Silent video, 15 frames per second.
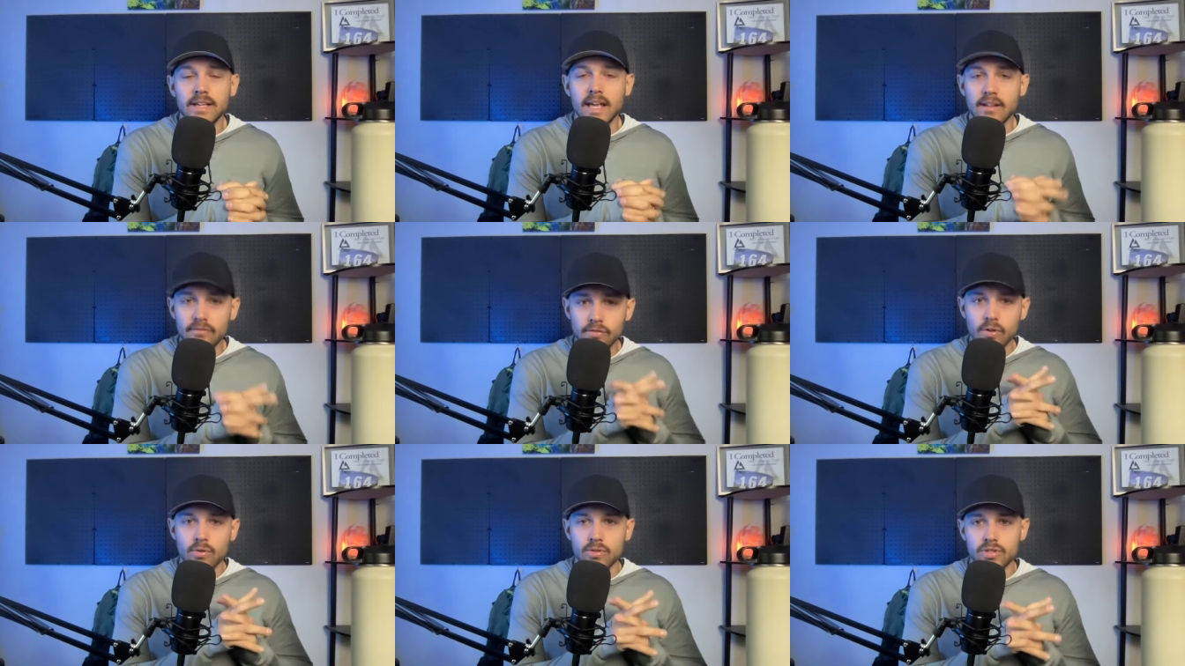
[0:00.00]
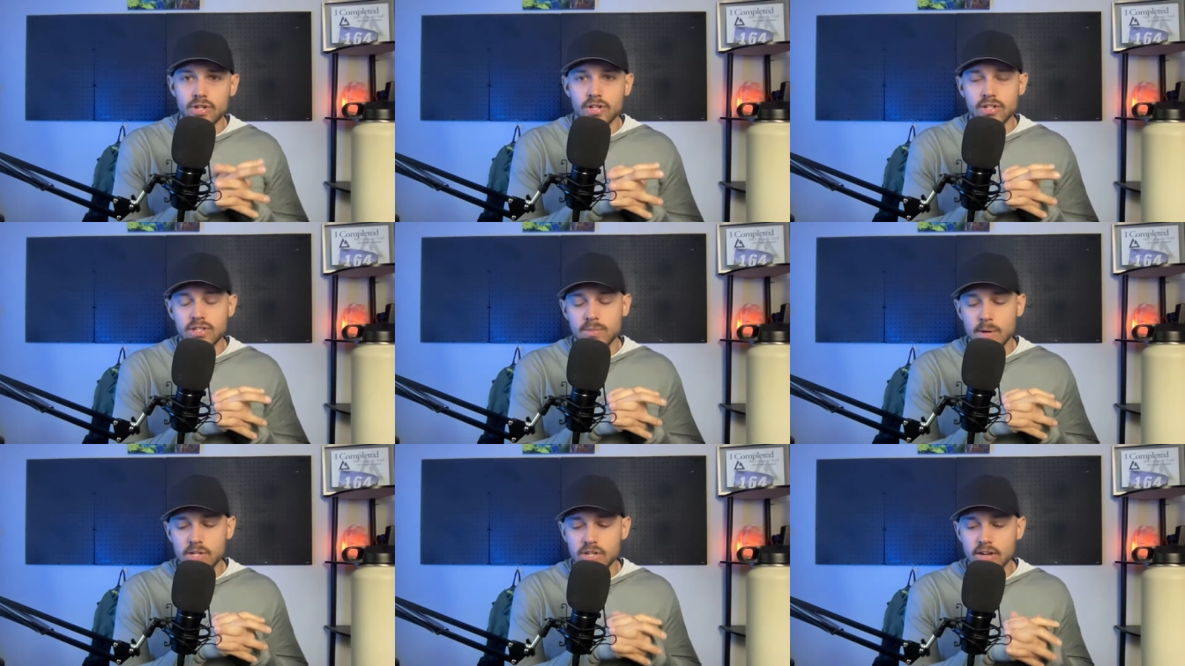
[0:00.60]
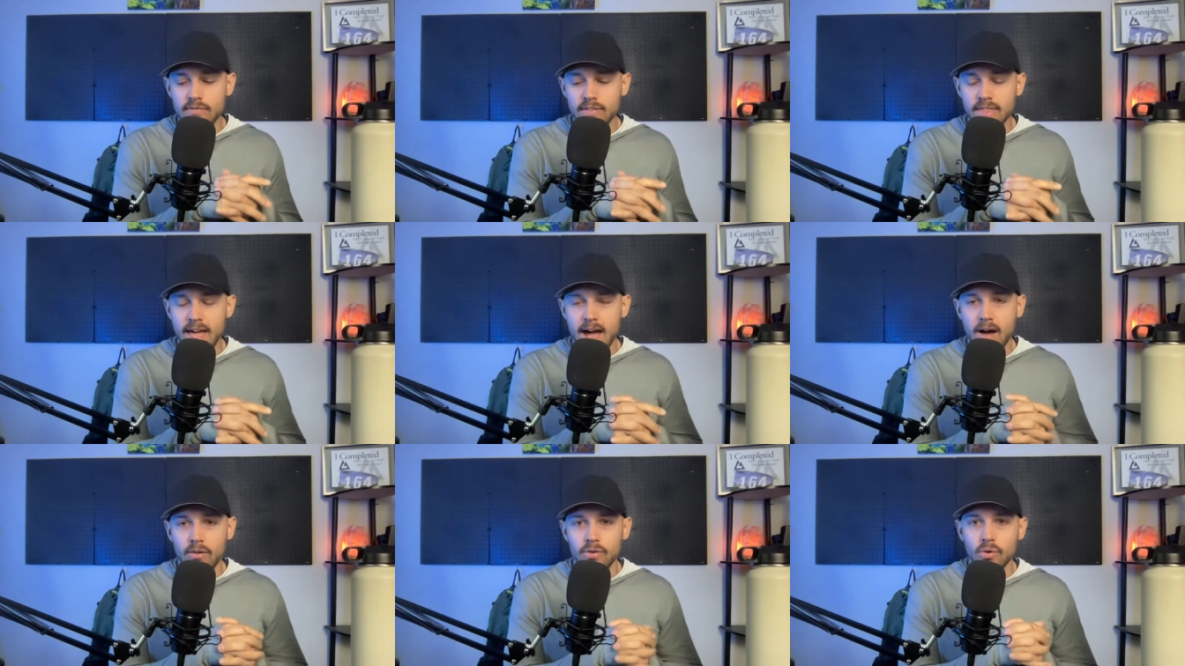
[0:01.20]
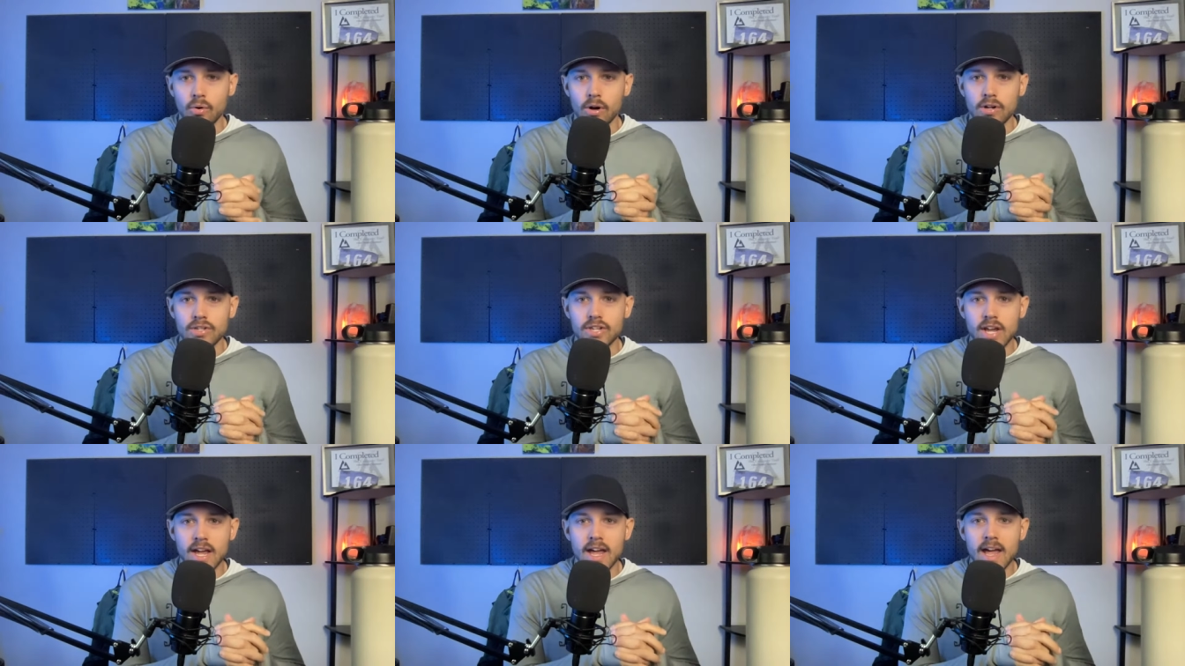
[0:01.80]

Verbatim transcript: influencers, especially if in the outdoors,